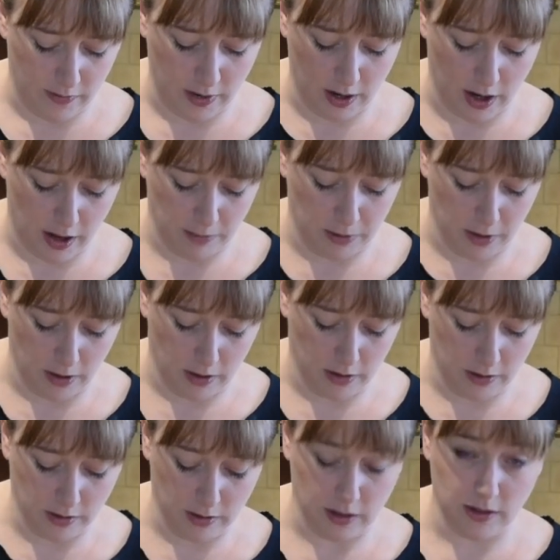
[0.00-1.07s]
it a couple
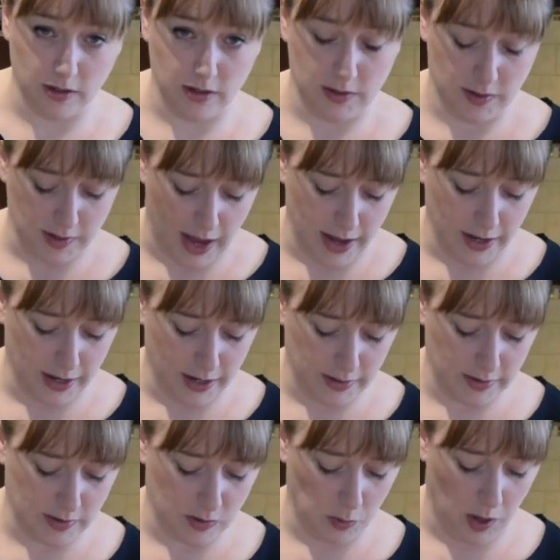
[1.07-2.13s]
side
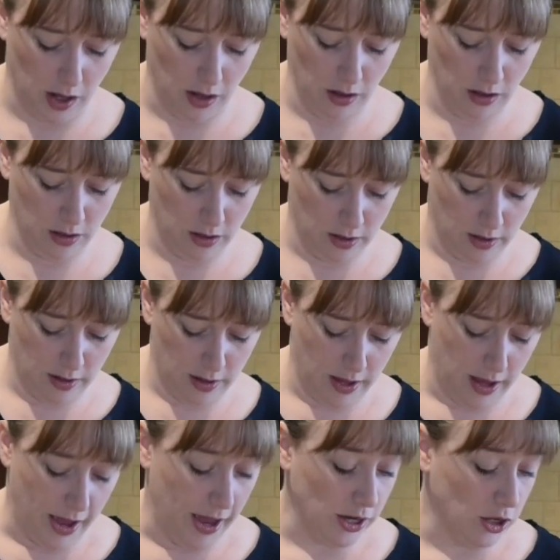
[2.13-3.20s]
cuts as well,
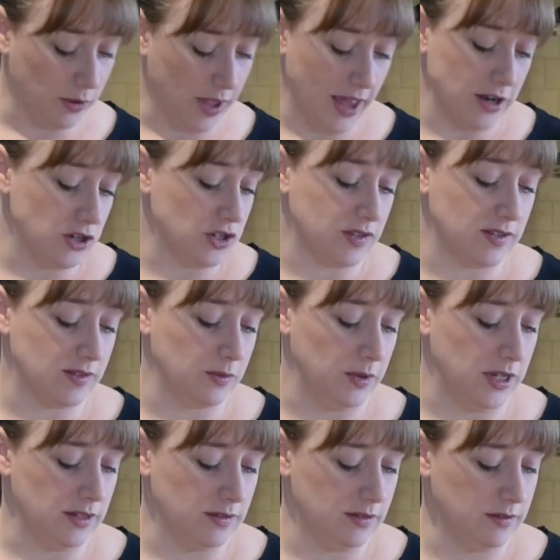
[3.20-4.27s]
and you can just
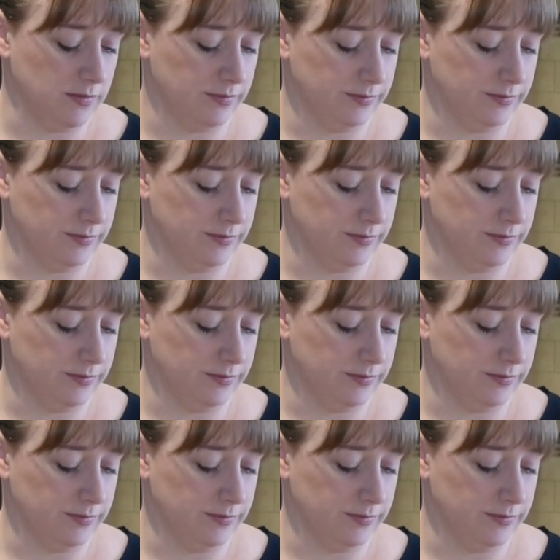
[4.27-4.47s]
squeeze